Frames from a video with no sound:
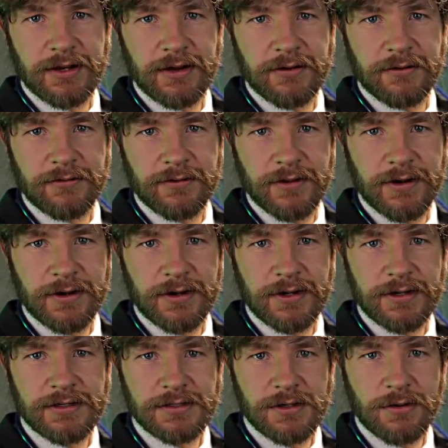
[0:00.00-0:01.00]
everything
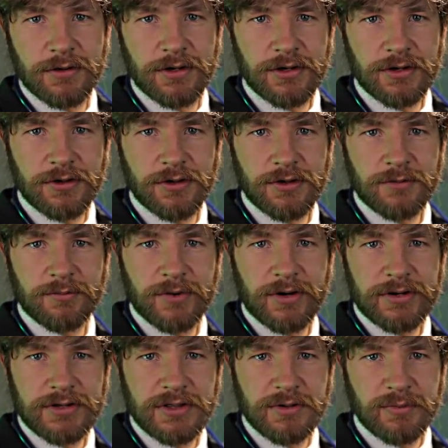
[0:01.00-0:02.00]
is looking good,
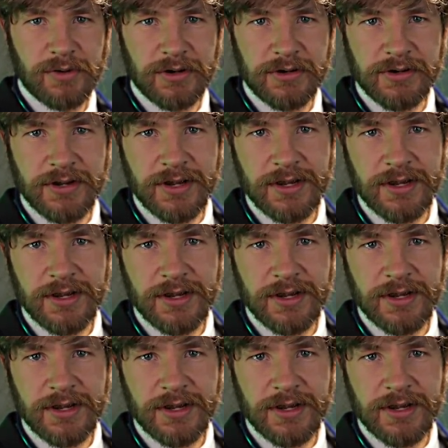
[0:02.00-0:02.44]
but in the fun,